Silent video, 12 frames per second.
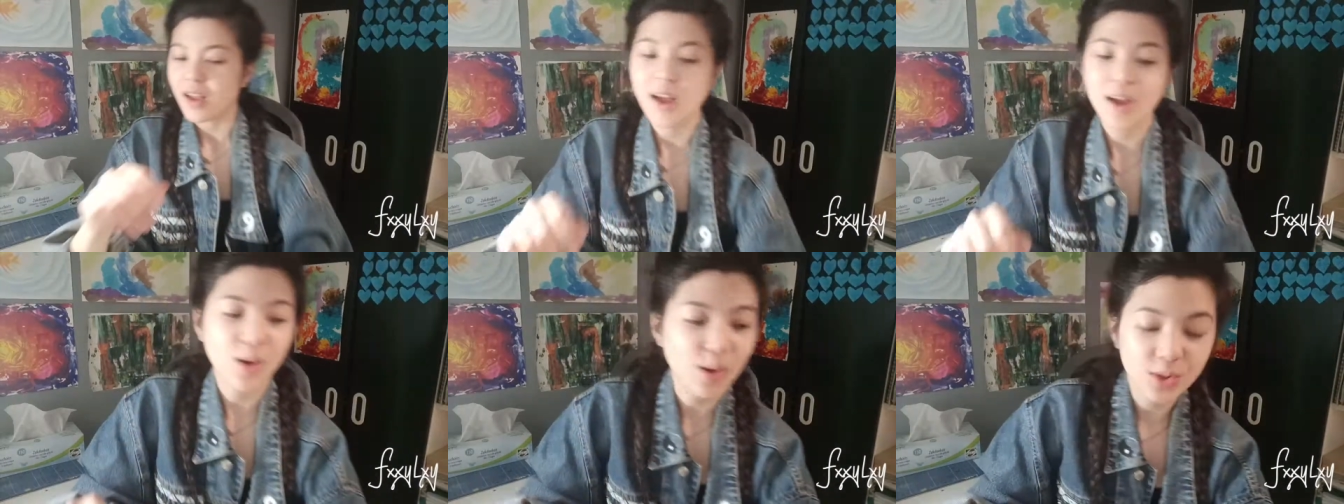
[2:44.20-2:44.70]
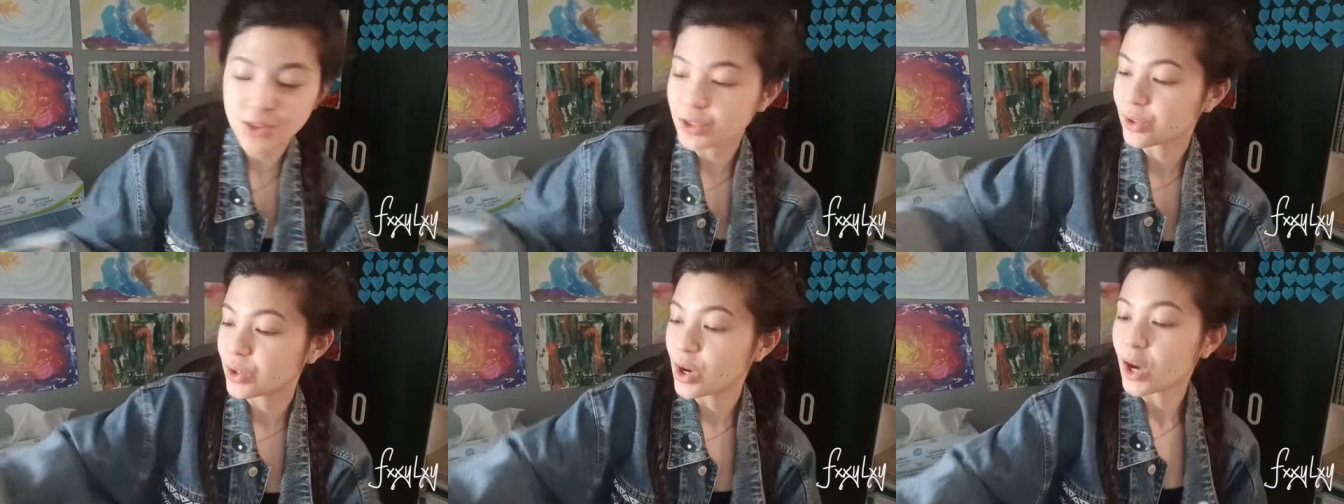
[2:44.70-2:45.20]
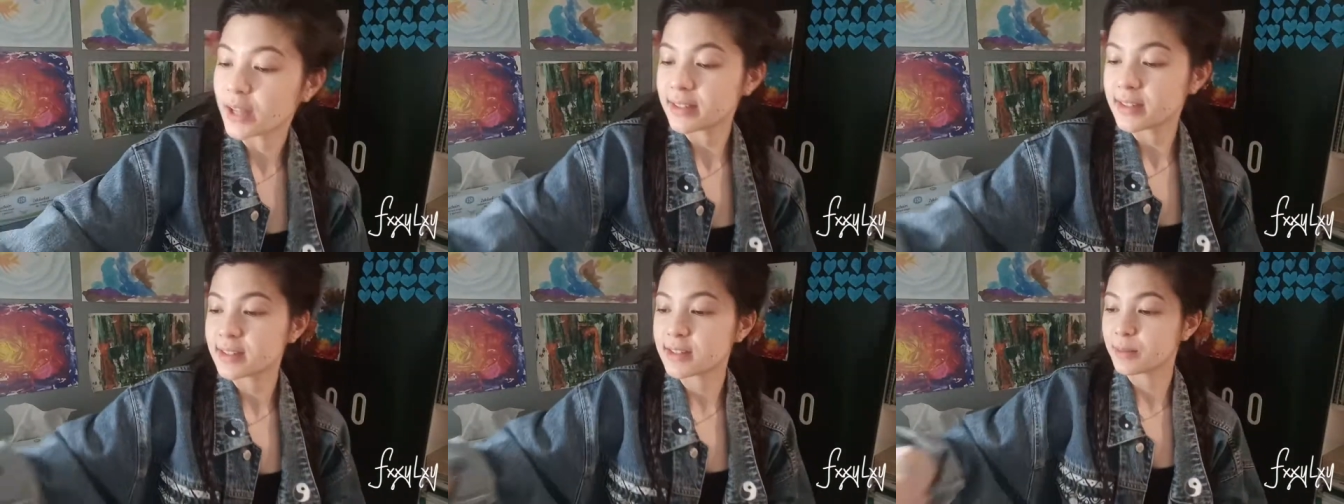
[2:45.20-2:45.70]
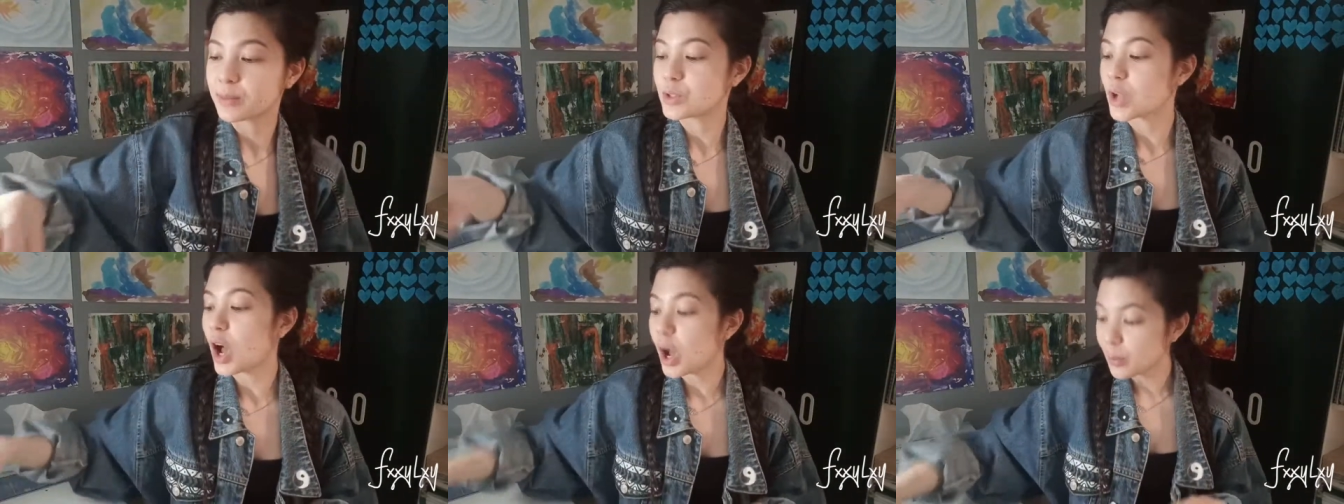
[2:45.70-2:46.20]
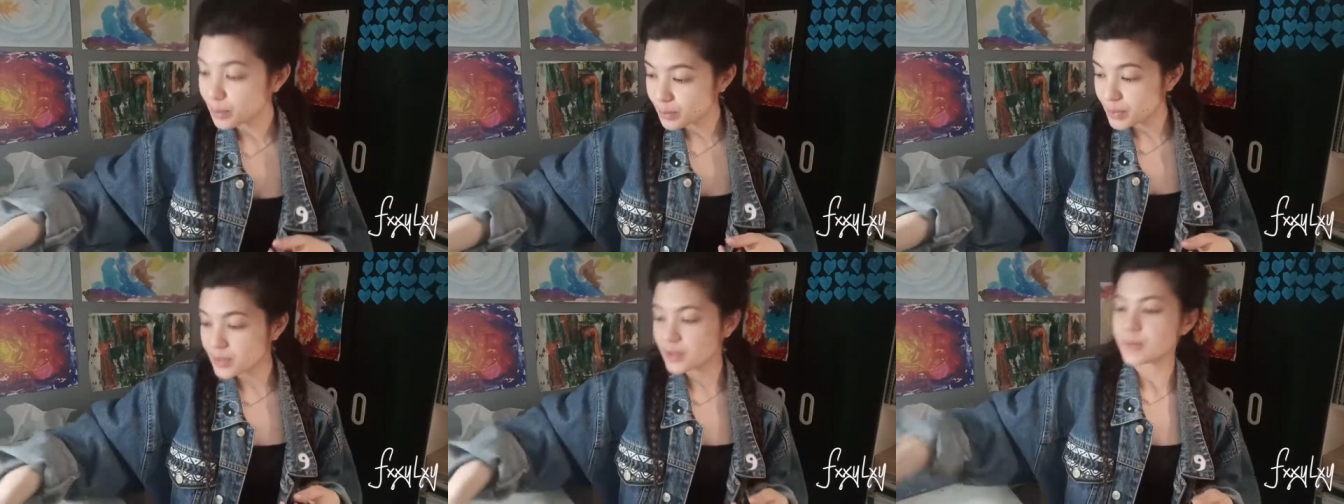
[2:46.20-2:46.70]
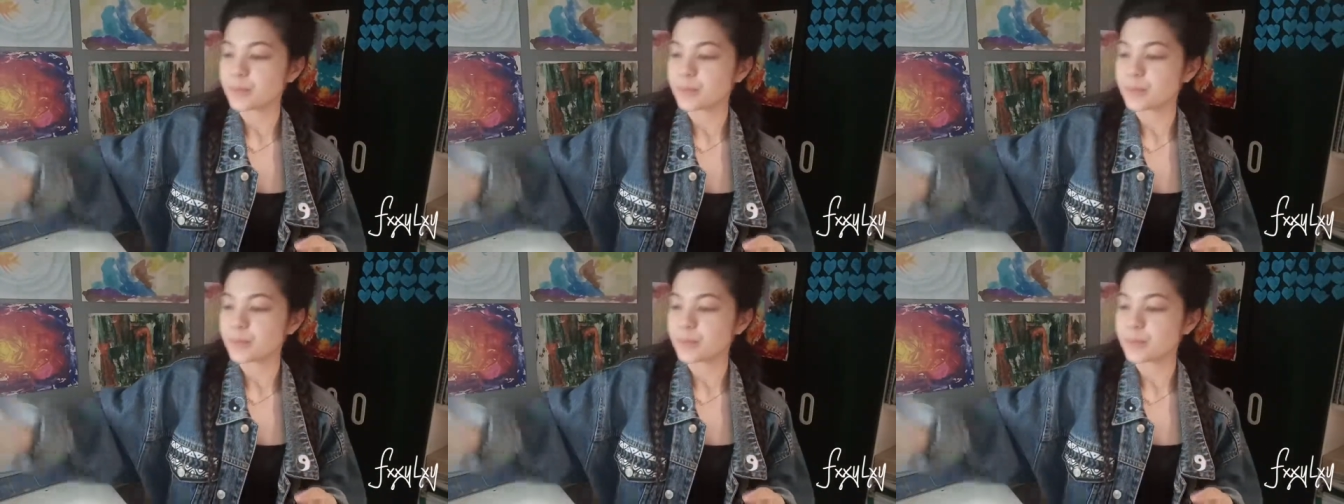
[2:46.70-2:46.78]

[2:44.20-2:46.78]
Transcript: I also got some tops